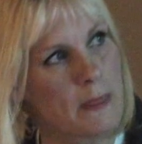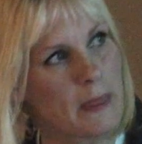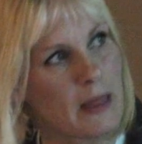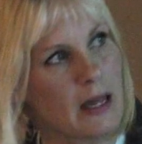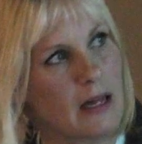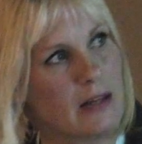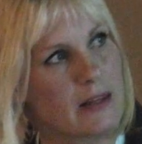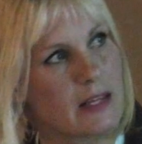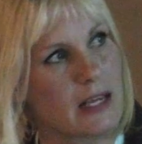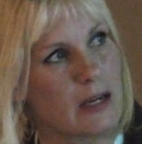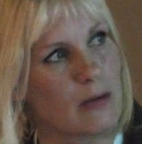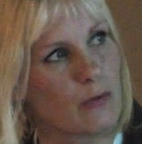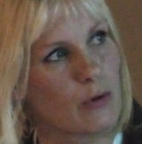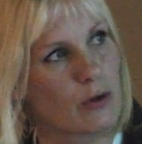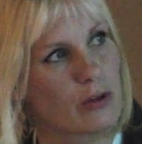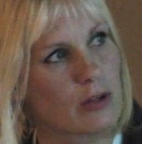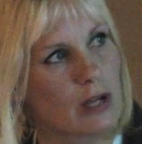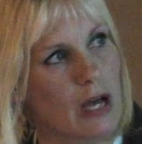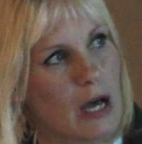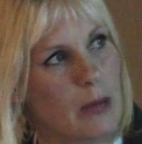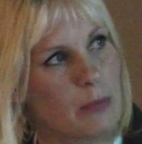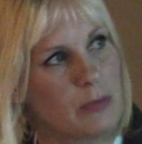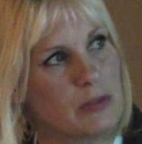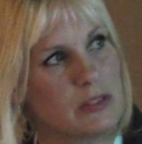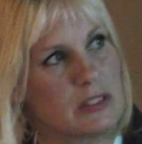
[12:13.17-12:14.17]
And then what
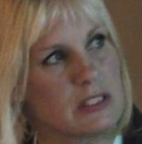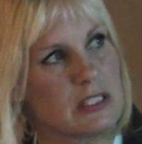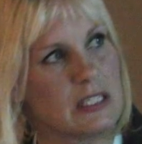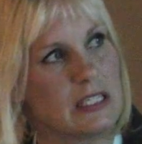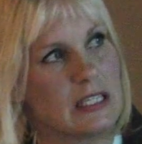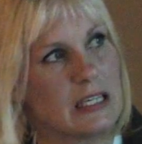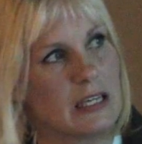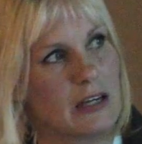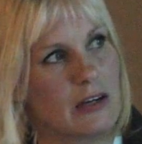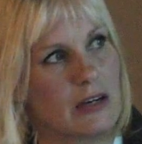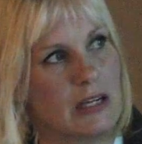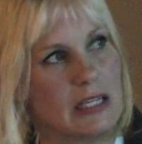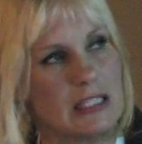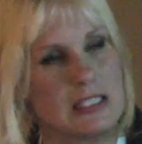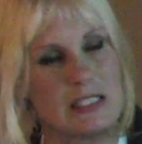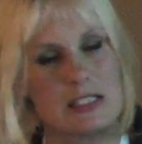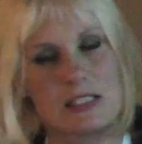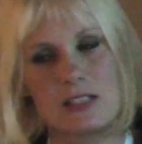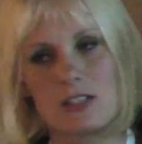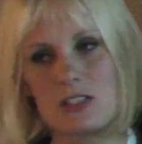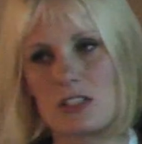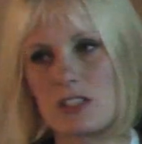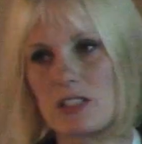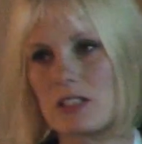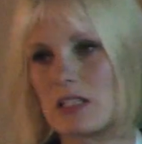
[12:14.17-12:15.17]
happens here is
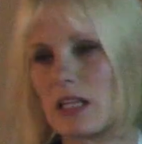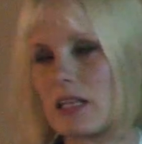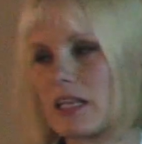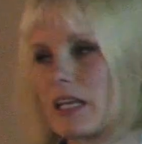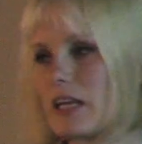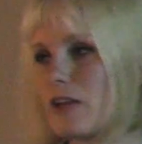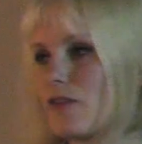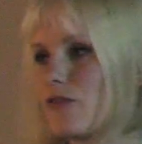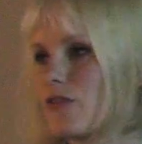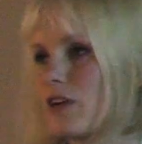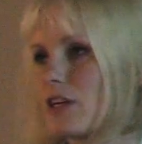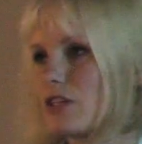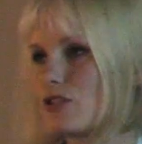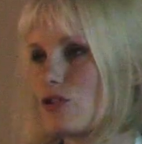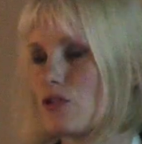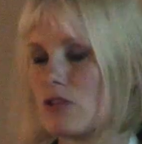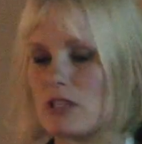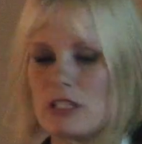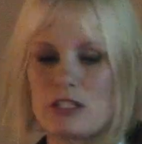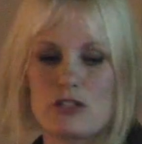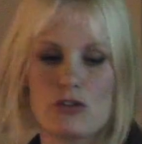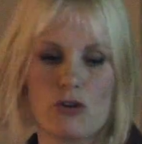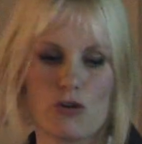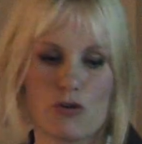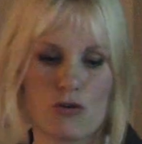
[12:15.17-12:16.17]
just that infection
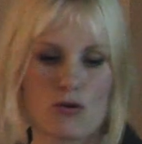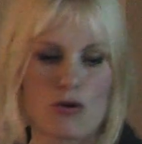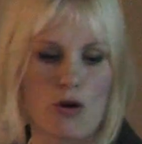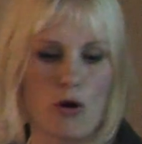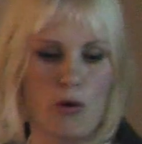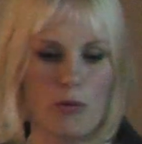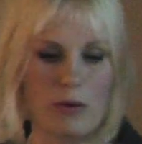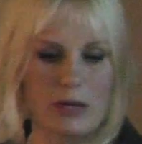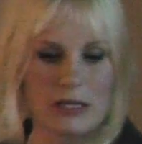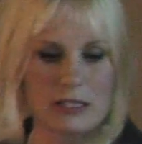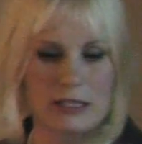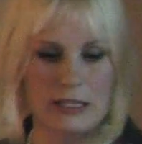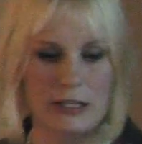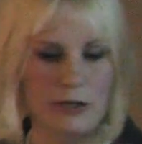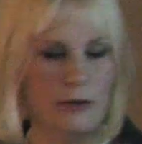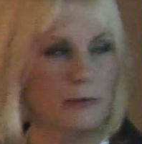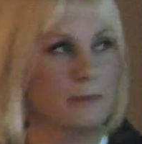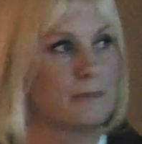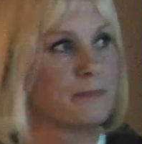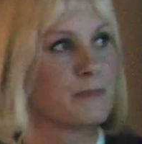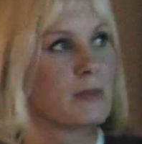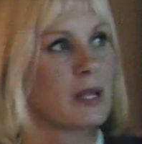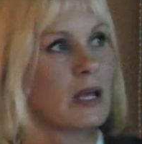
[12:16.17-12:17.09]
is ongoing there.